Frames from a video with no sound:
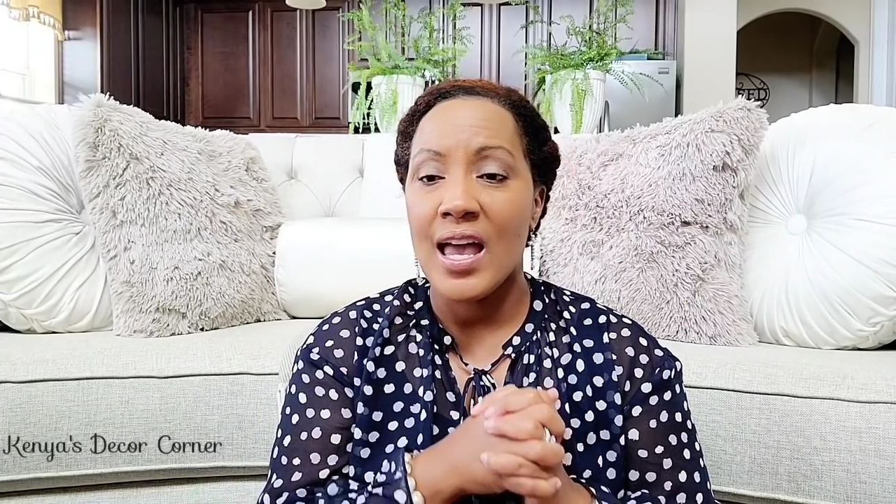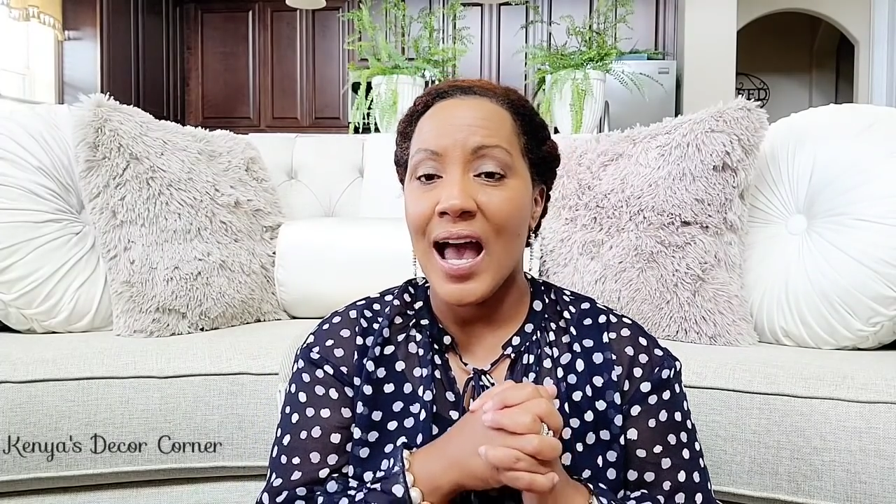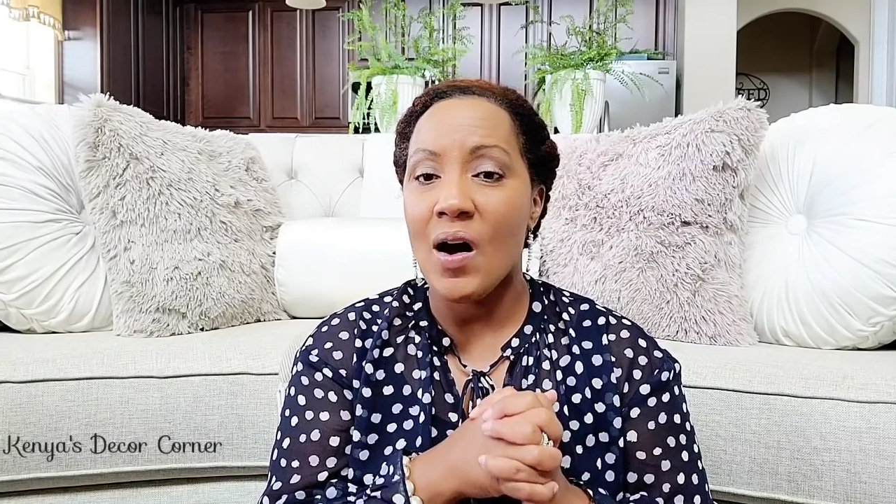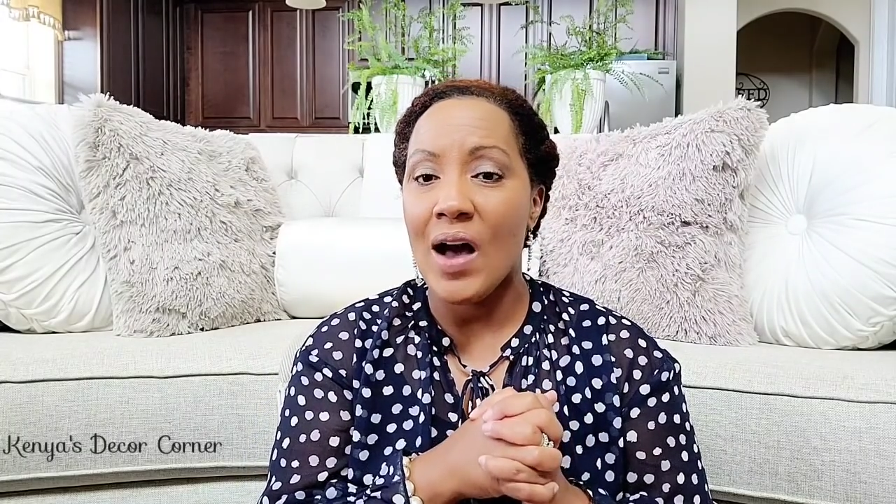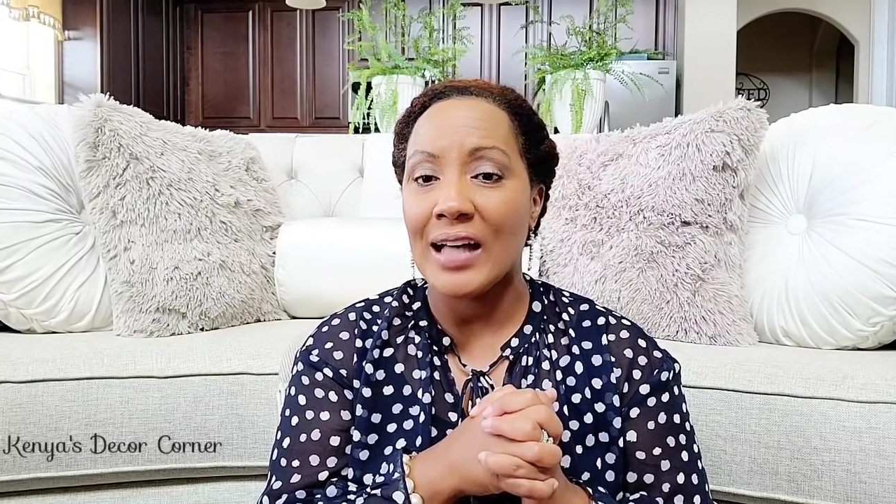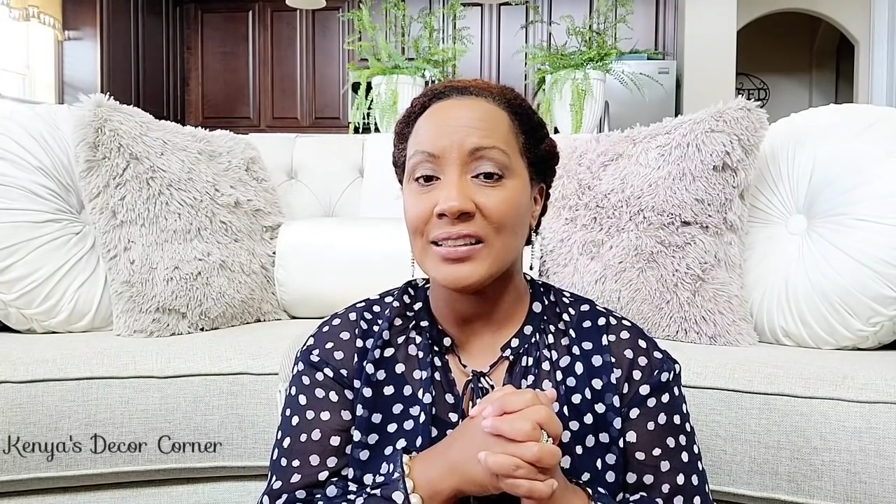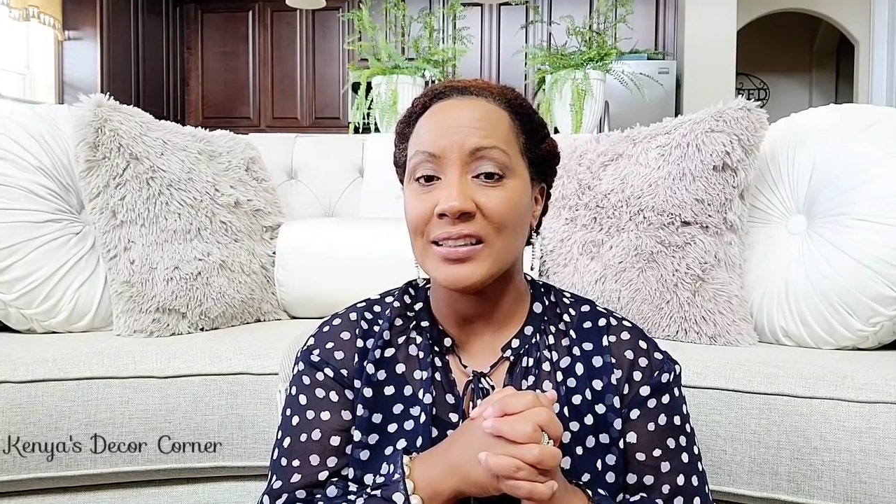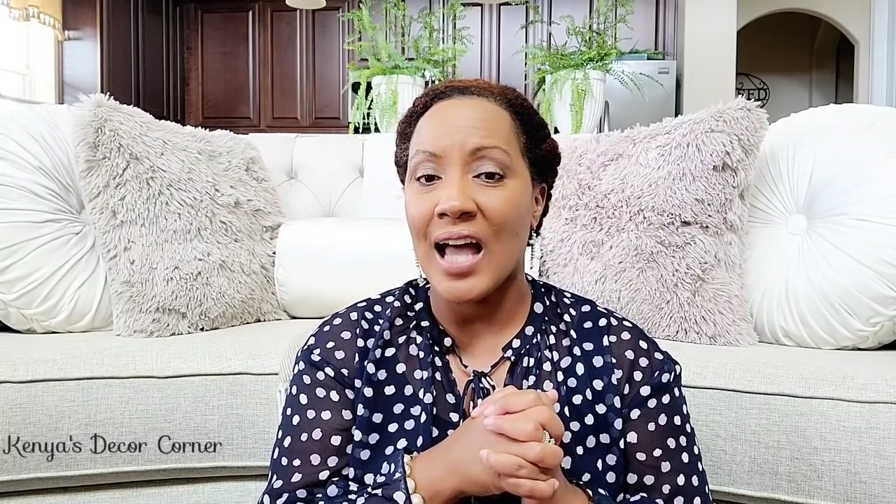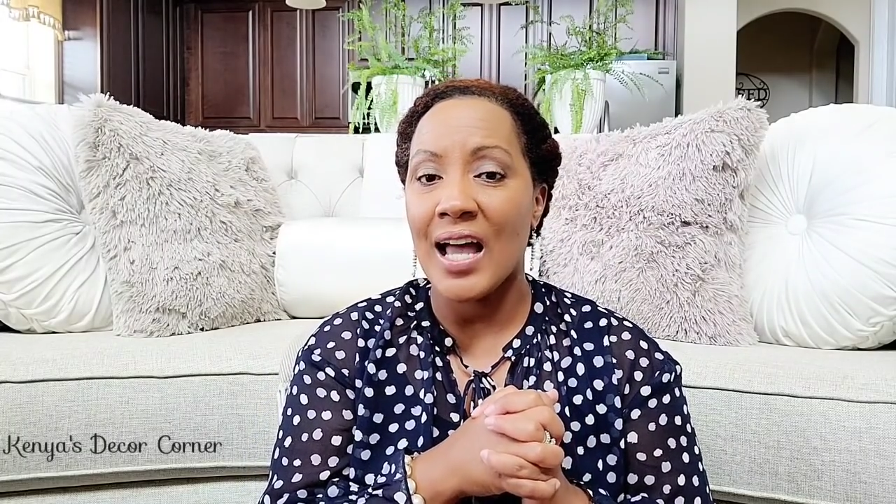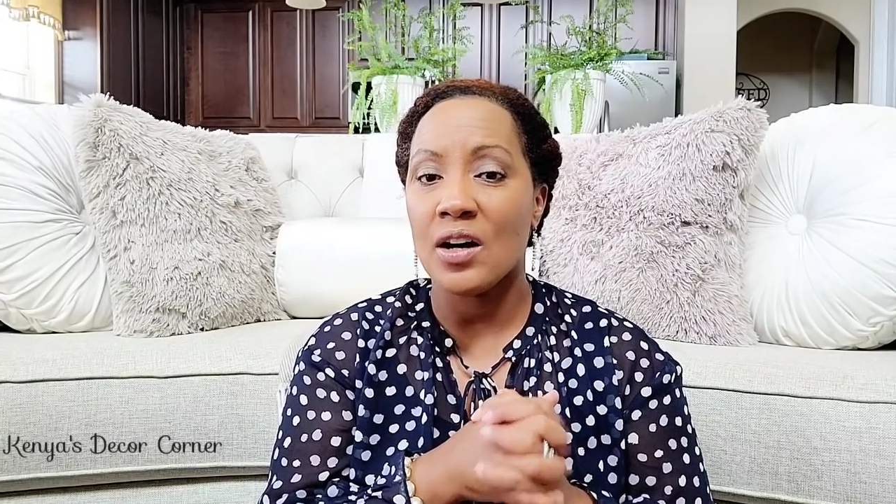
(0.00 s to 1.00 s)
how I
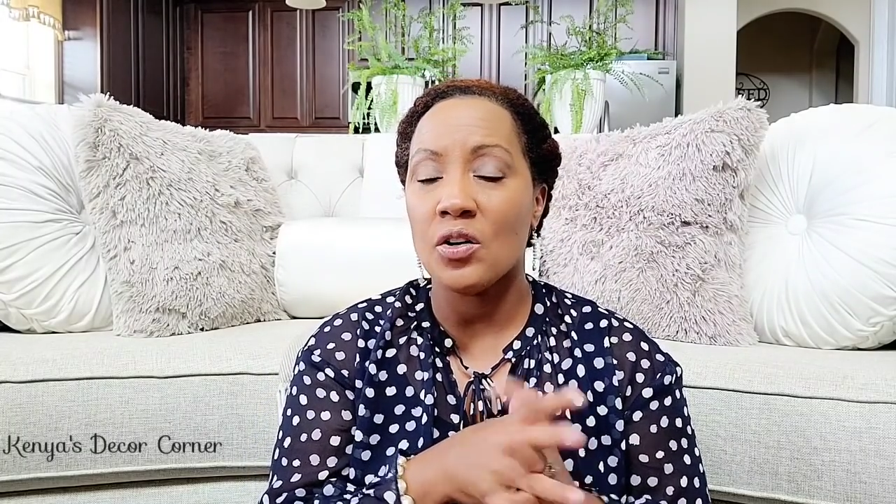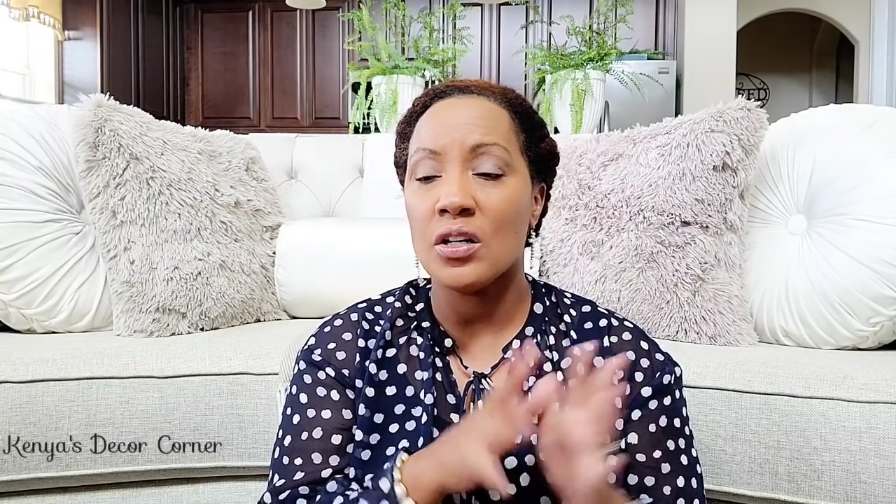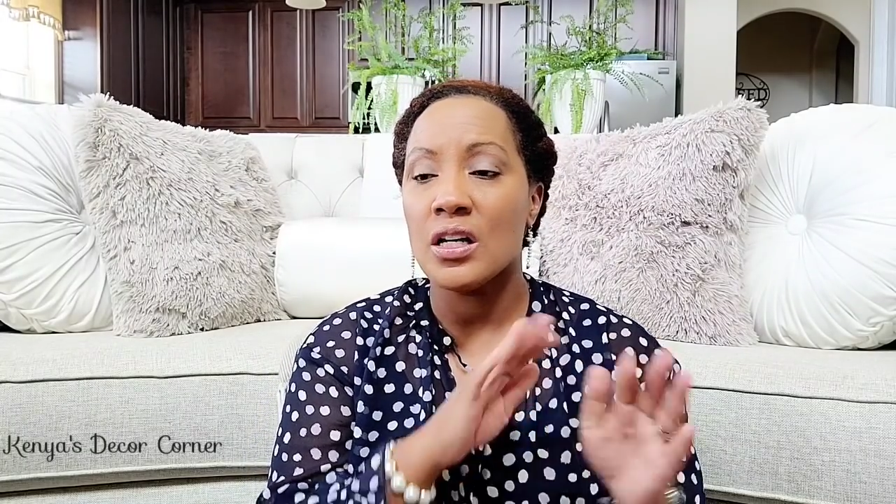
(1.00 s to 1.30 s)
style